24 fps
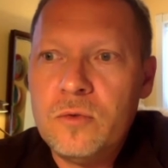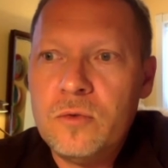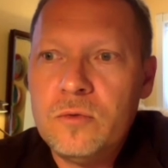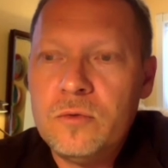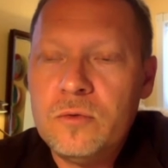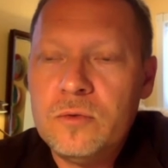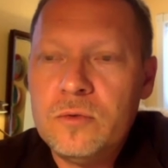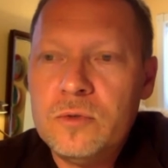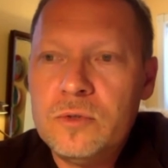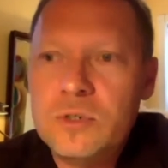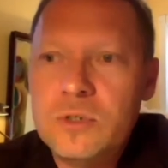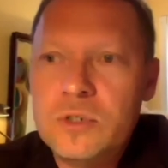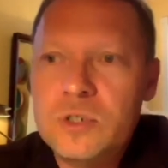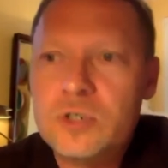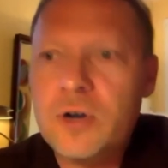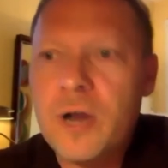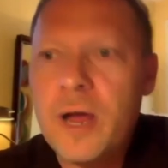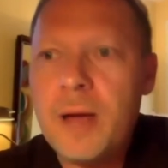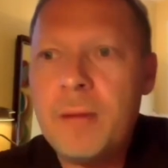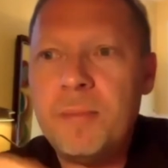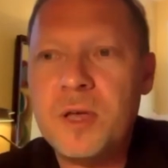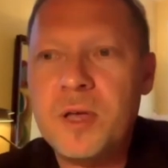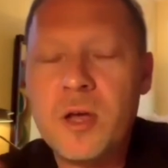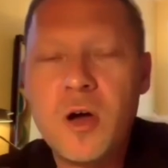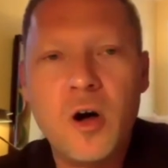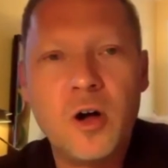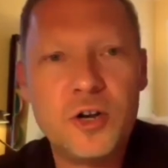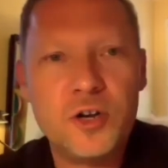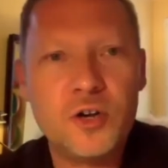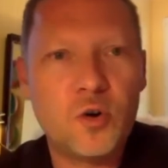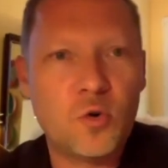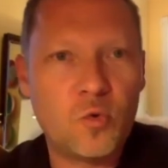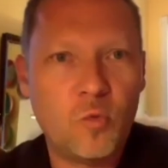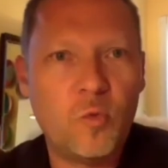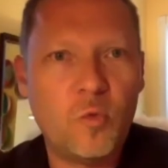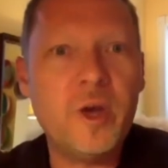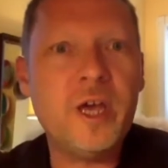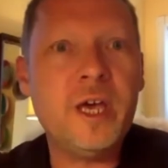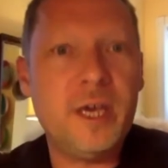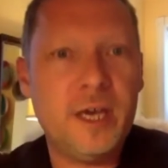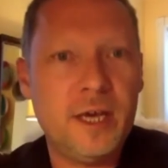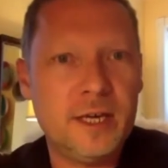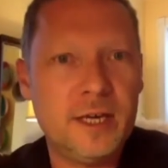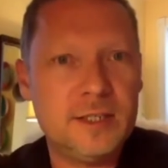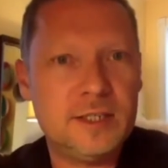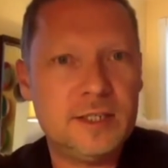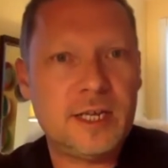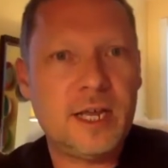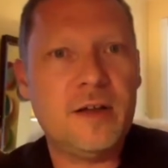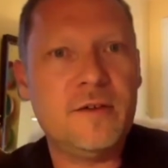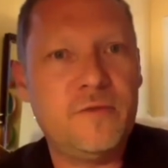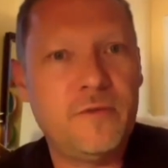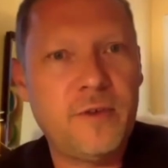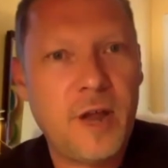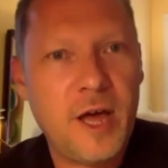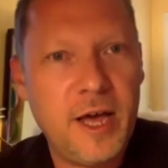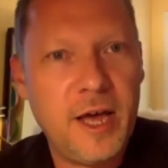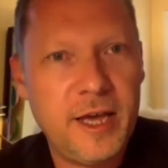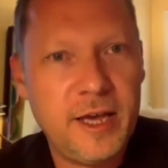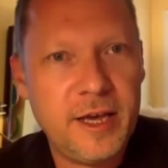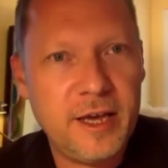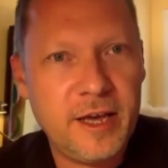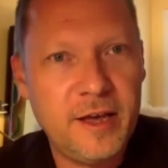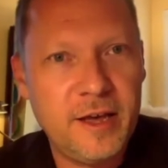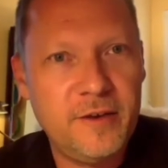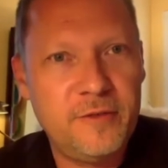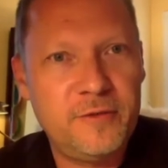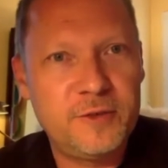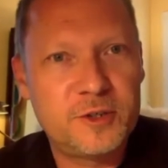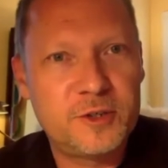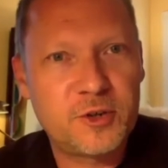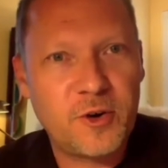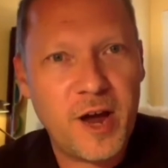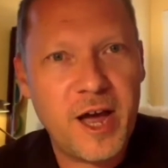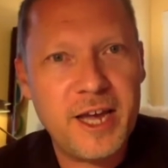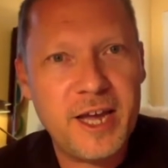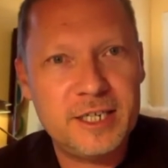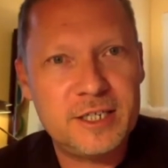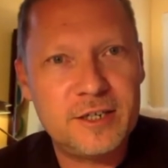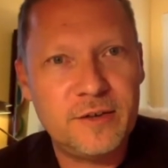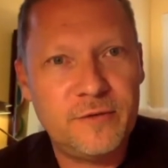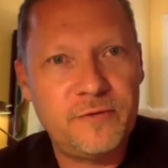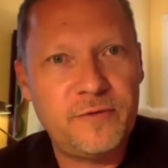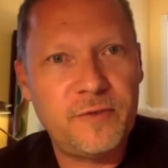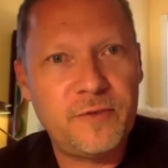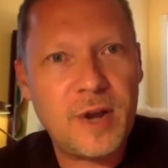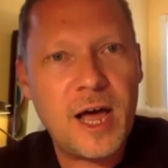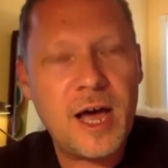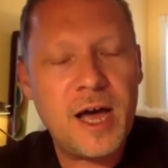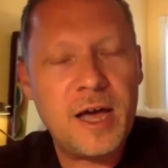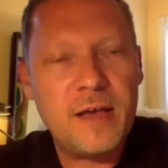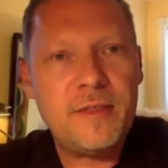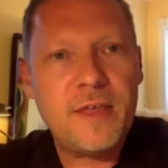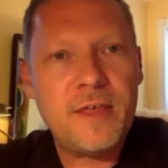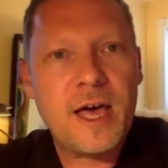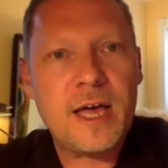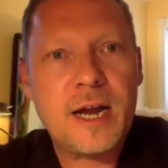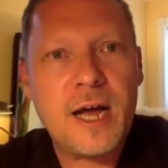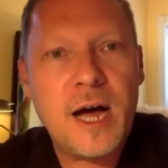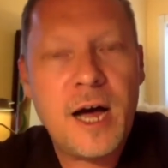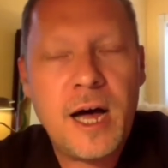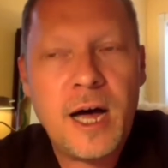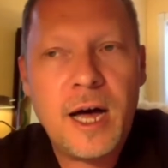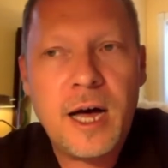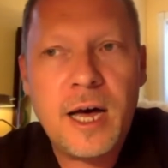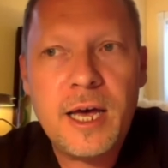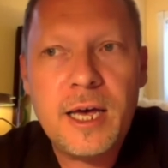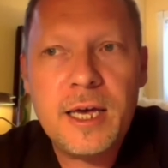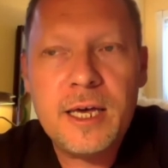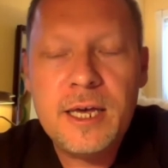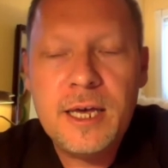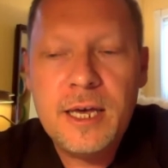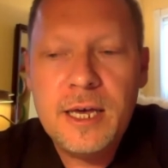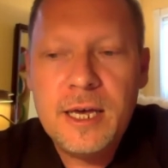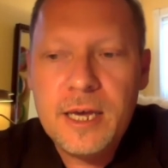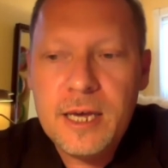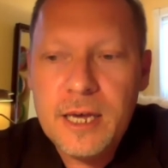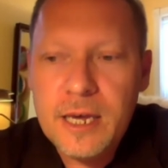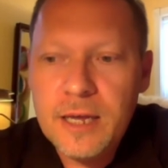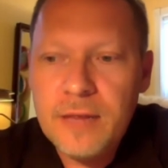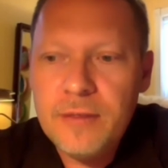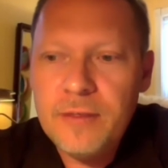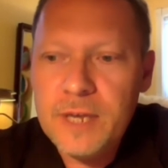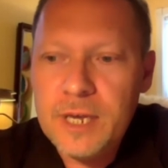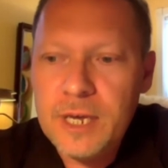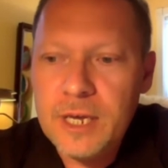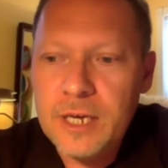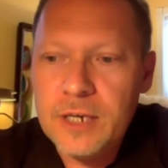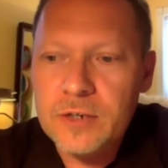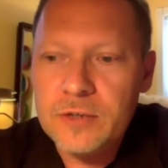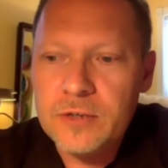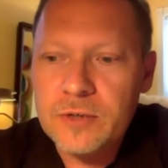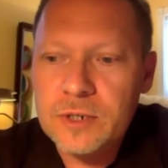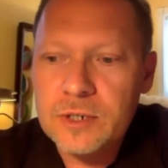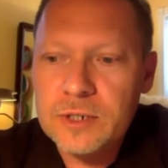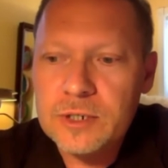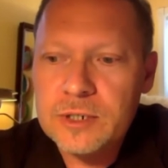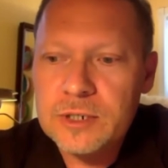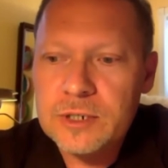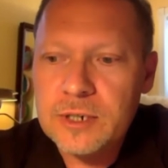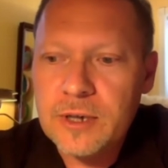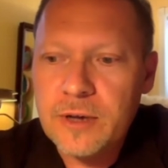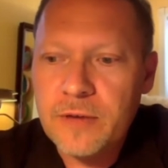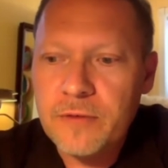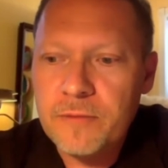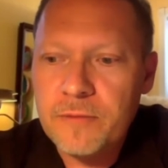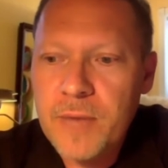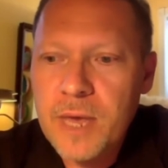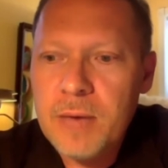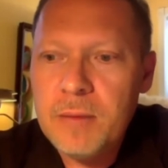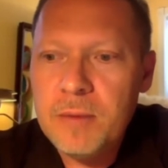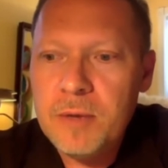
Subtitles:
strapping on your wings and trying to fly that high in the interests of maybe